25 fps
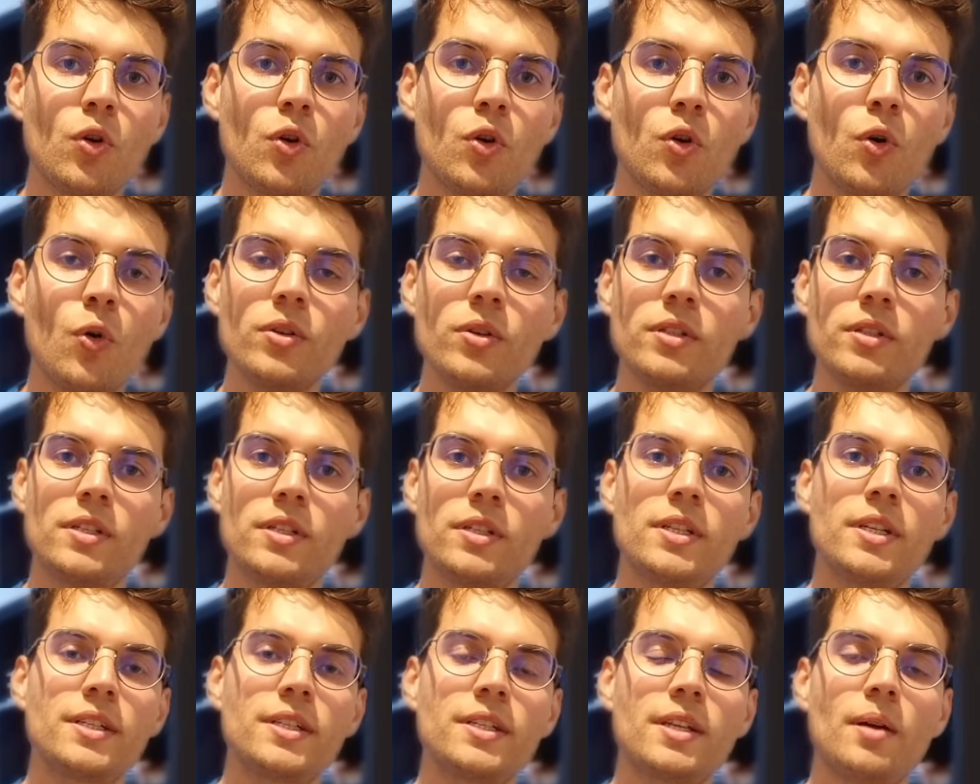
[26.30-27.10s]
who is this
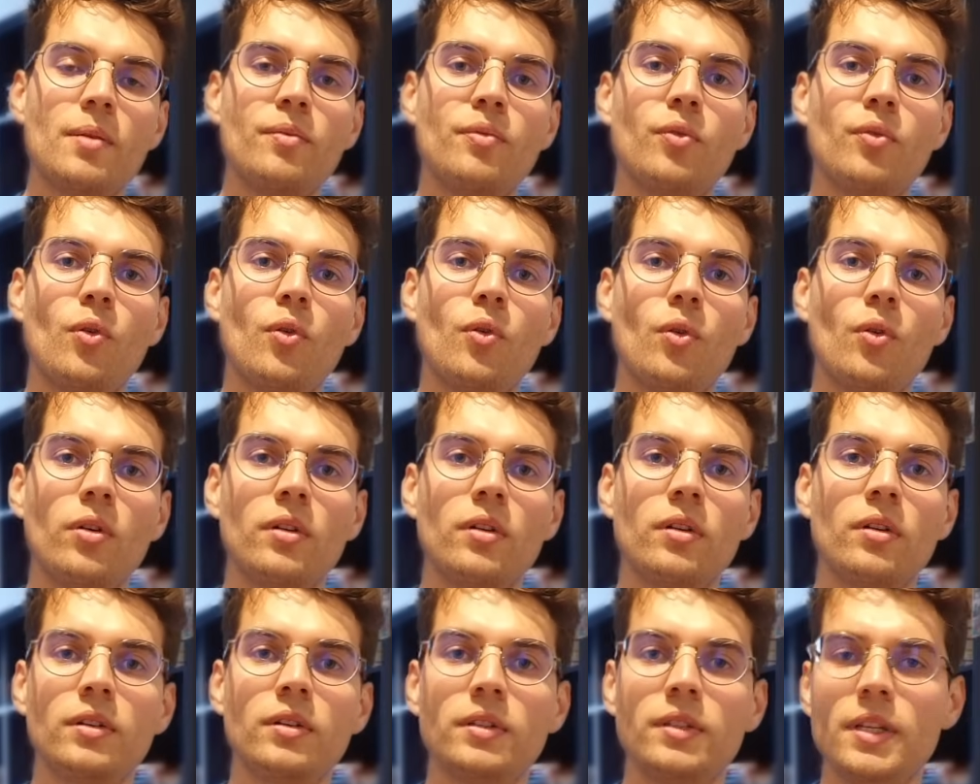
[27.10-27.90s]
exam for?
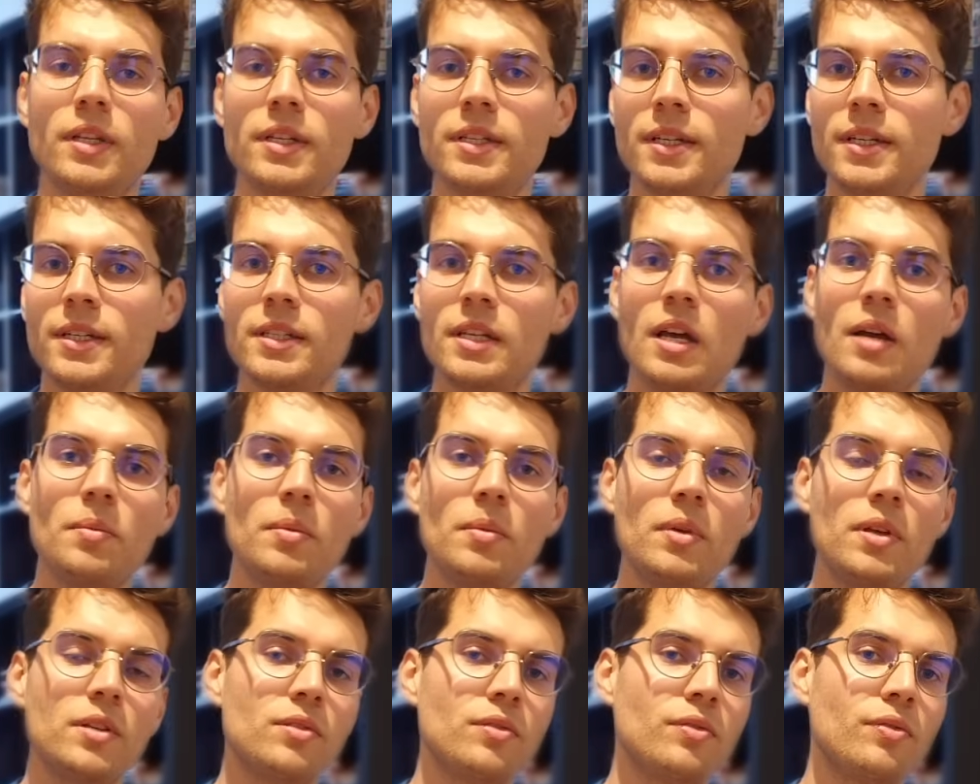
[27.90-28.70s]
This exam
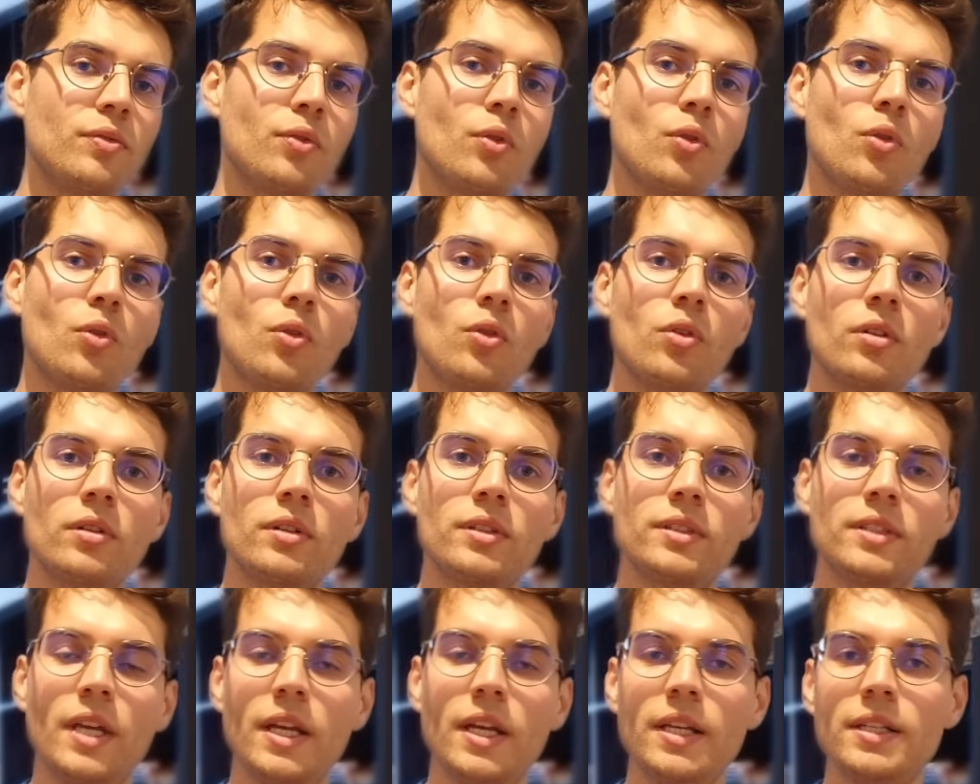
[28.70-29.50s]
is for
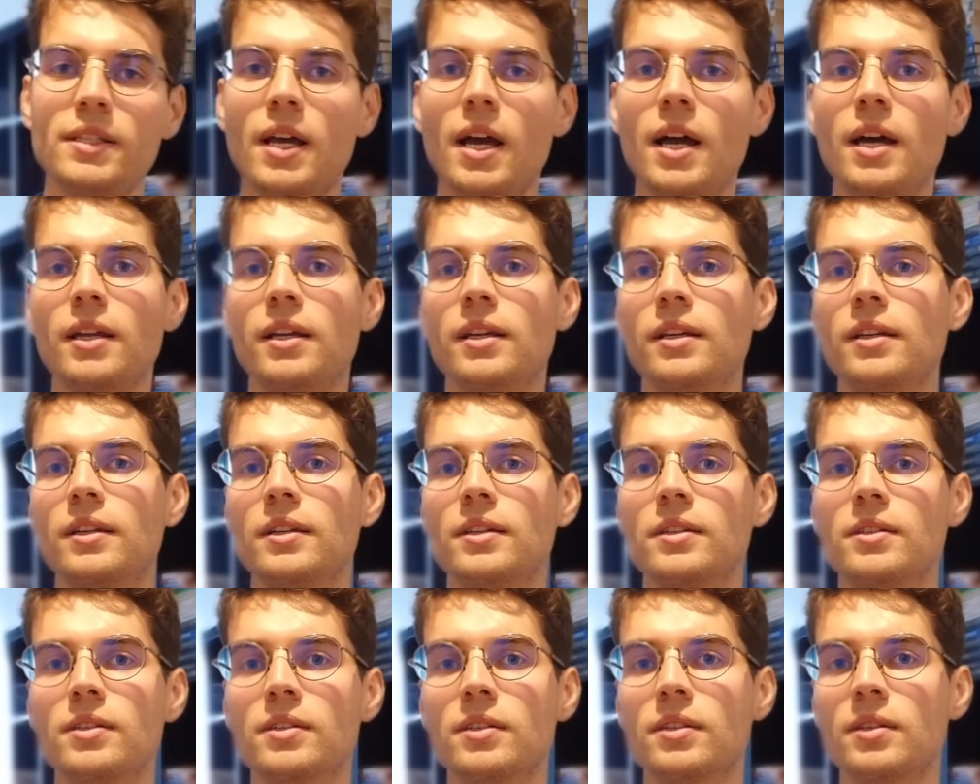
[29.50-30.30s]
data
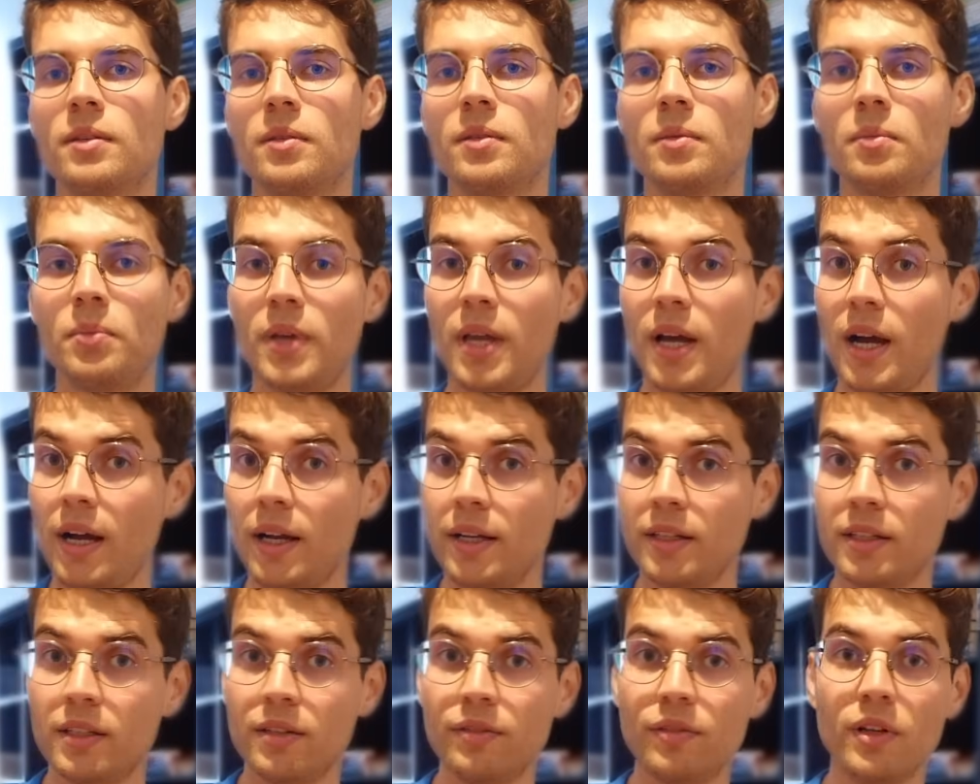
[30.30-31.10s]
analysts, BI
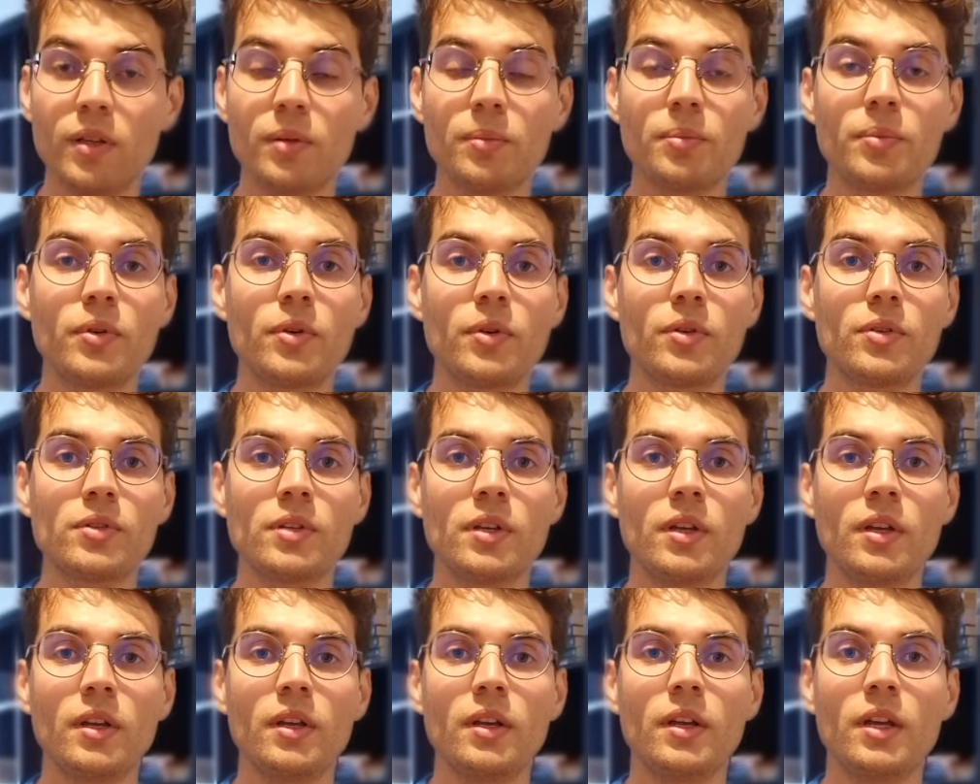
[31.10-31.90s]

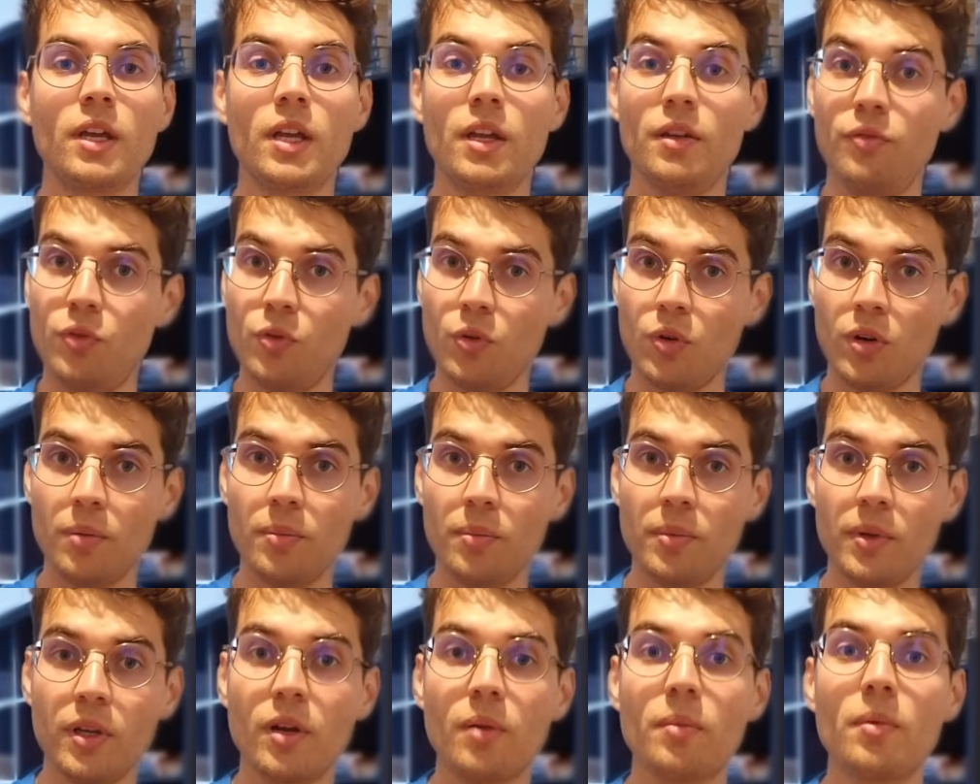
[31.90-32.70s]
developers, if you want to
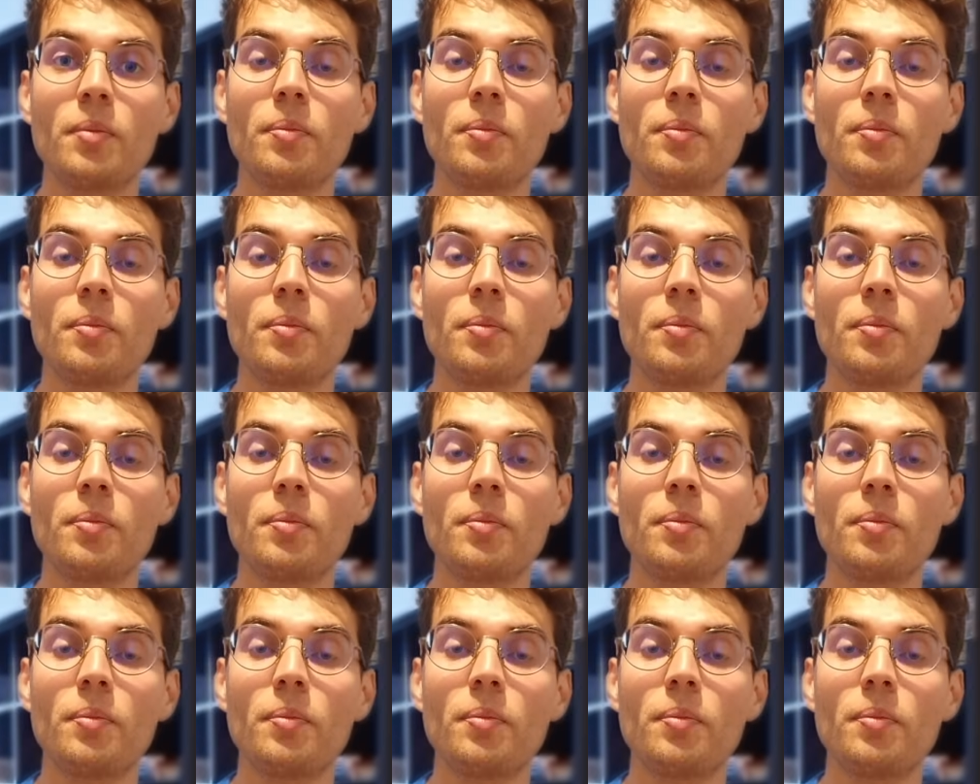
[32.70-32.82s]
become a